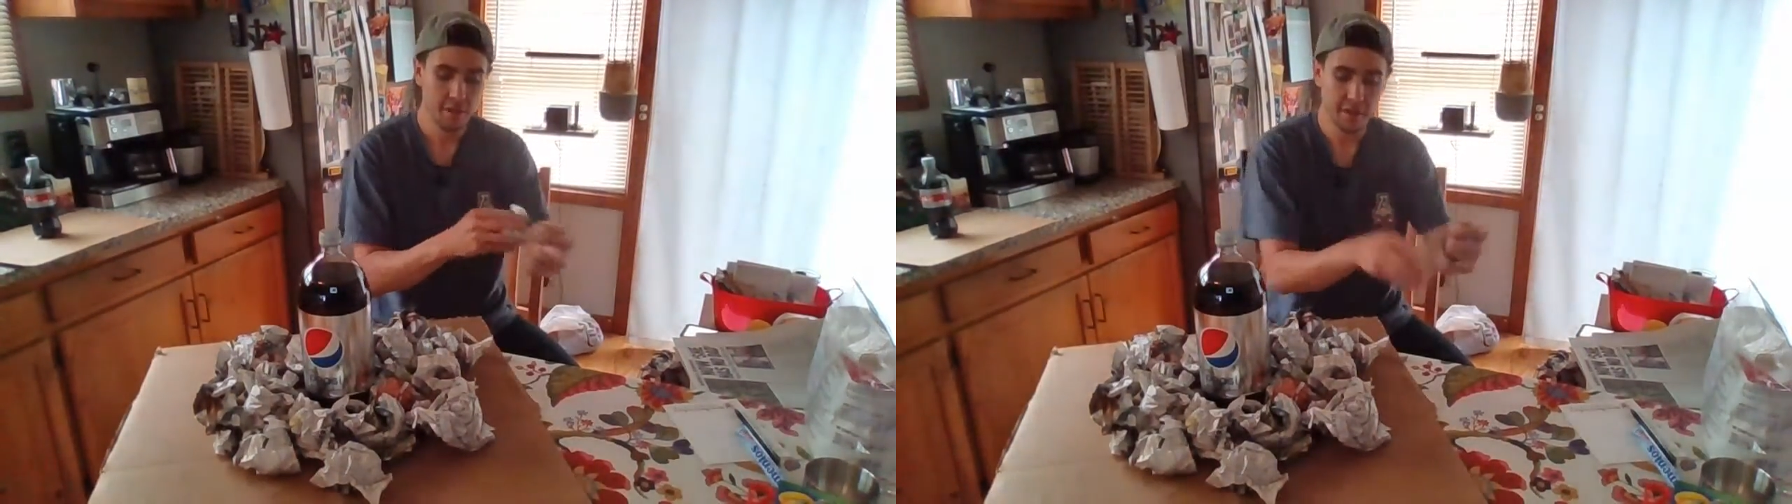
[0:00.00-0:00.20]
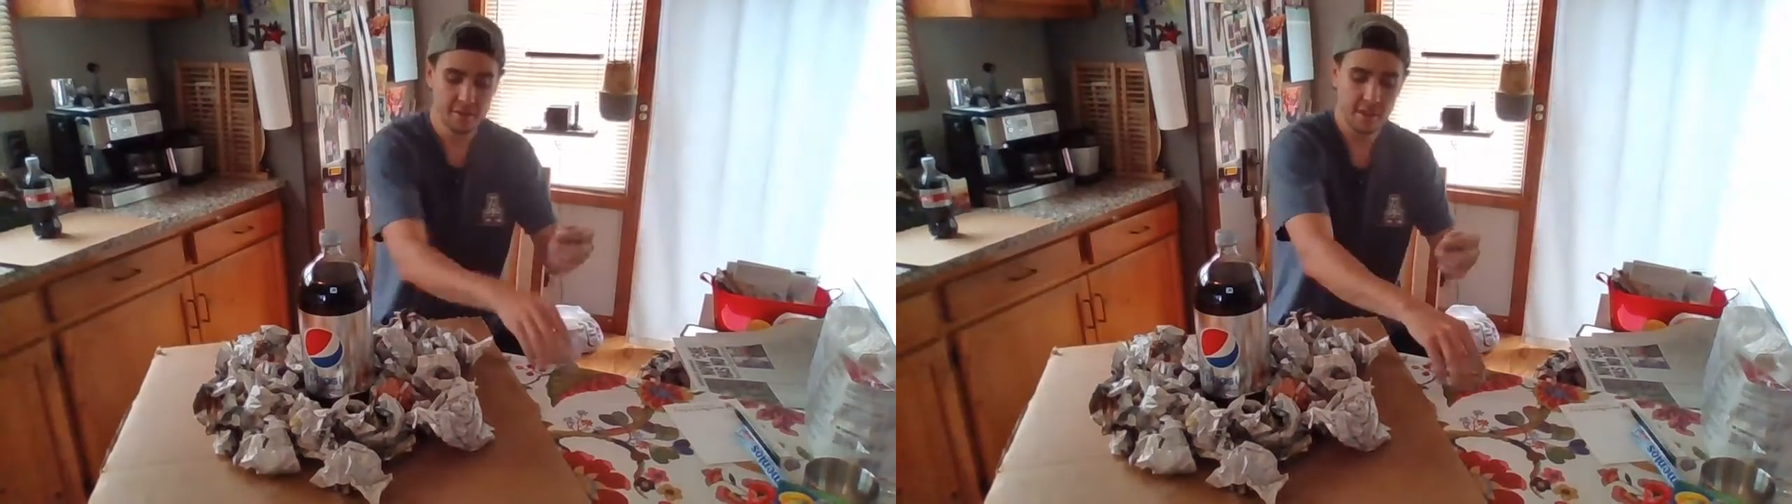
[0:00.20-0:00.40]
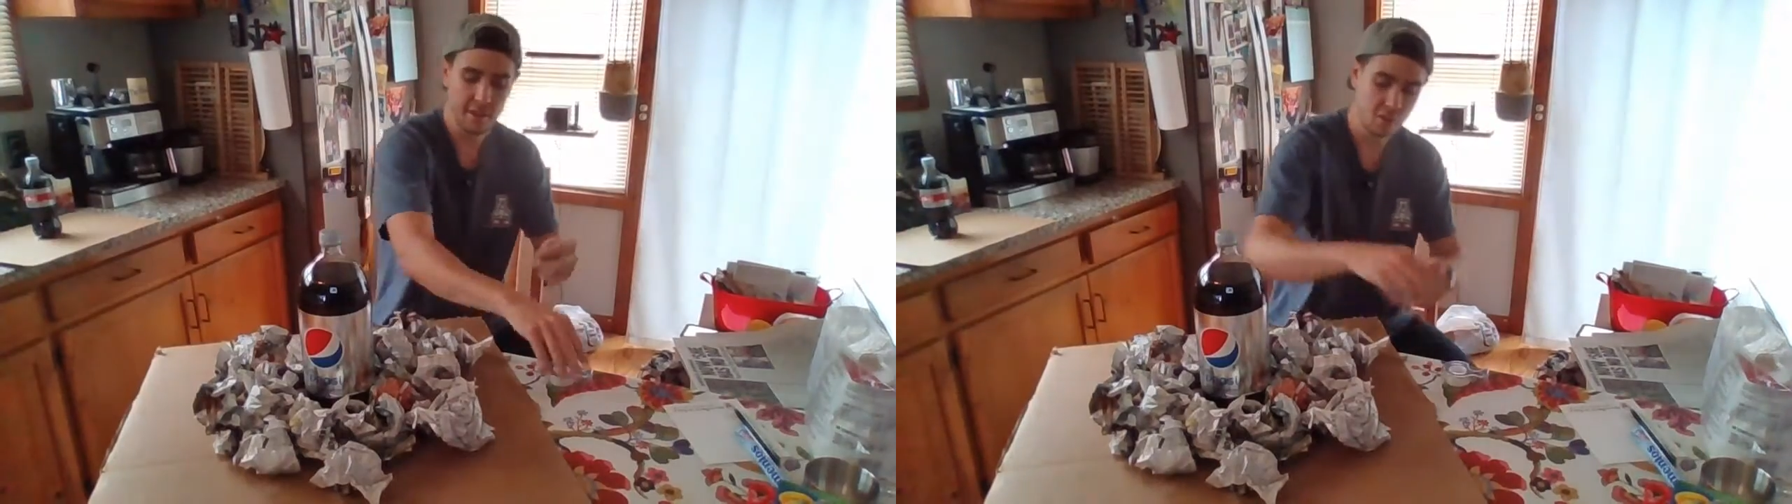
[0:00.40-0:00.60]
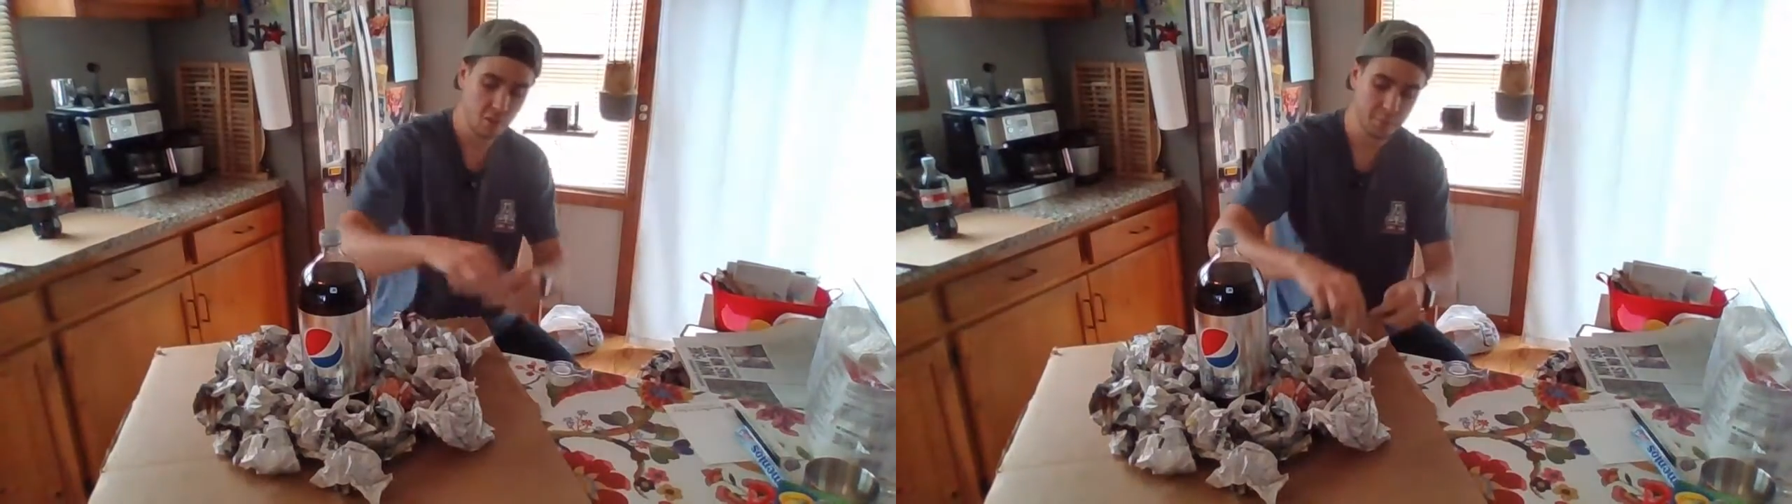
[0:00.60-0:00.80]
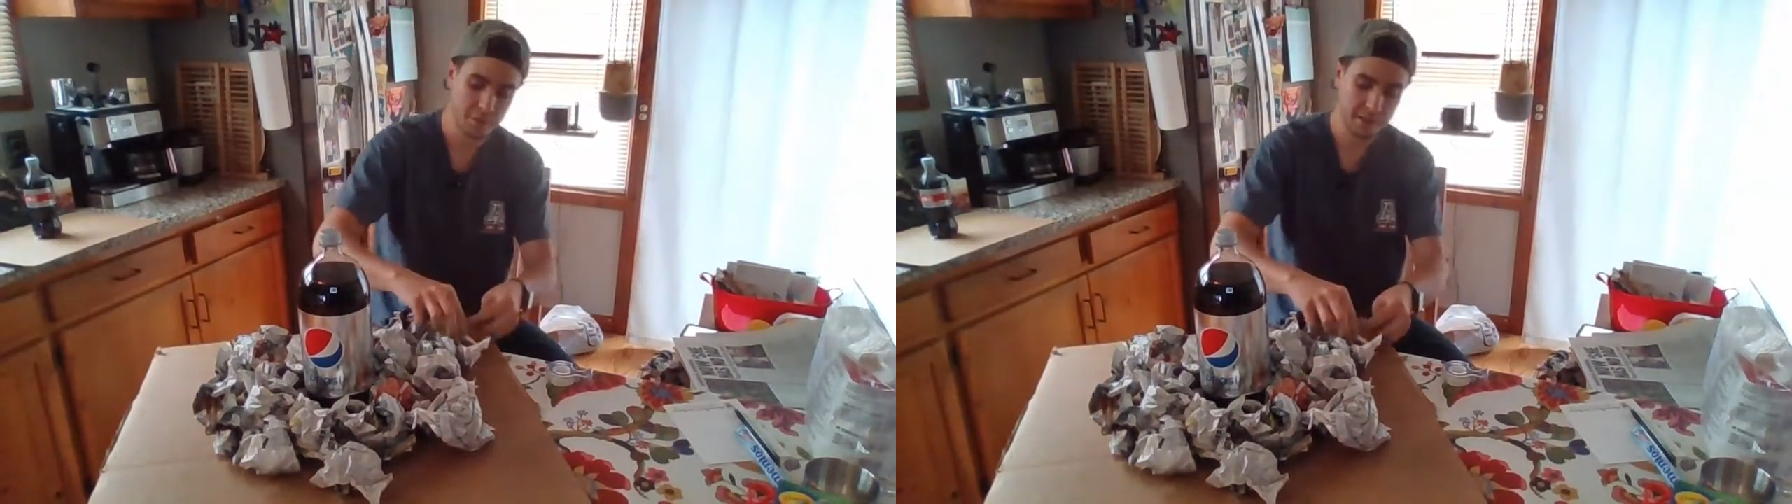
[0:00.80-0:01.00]
these
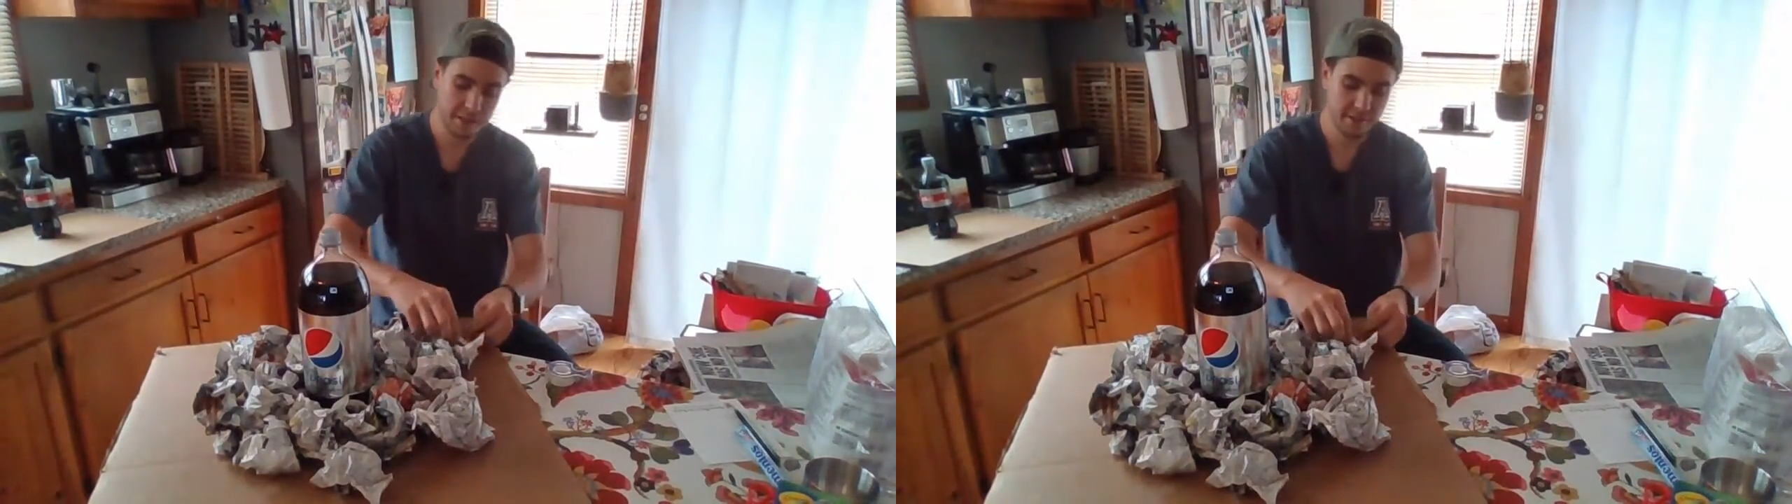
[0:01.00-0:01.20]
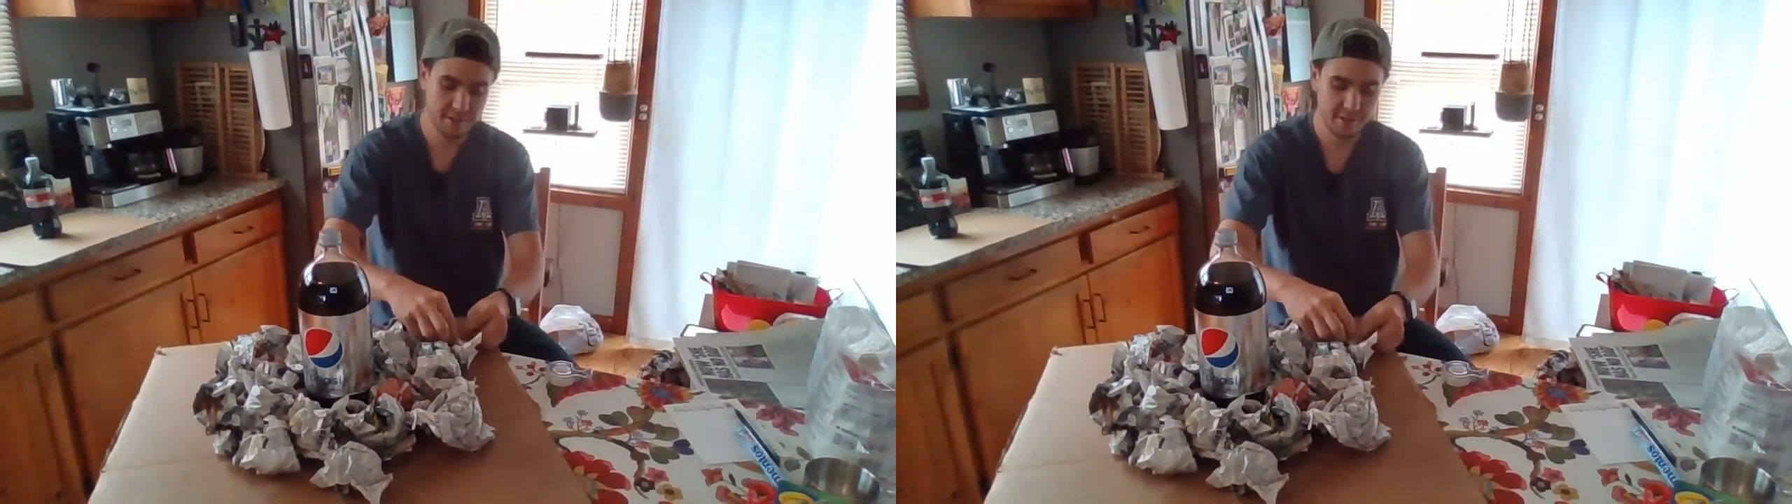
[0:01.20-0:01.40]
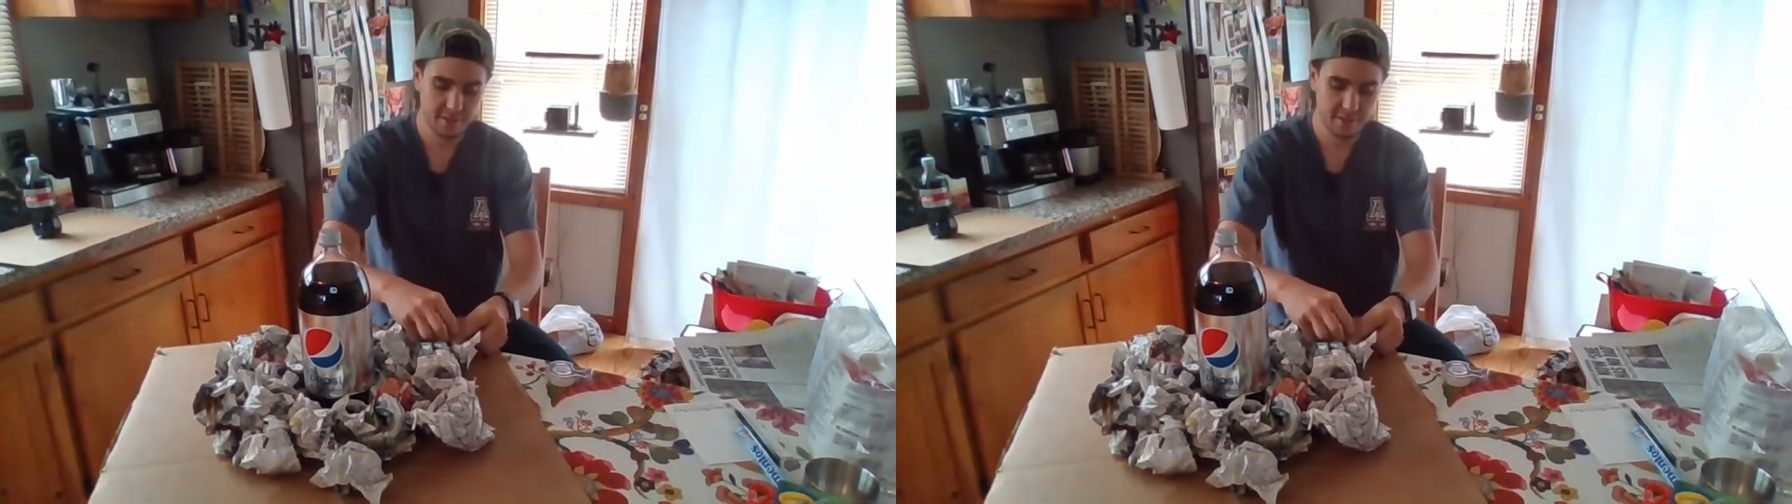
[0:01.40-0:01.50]
into place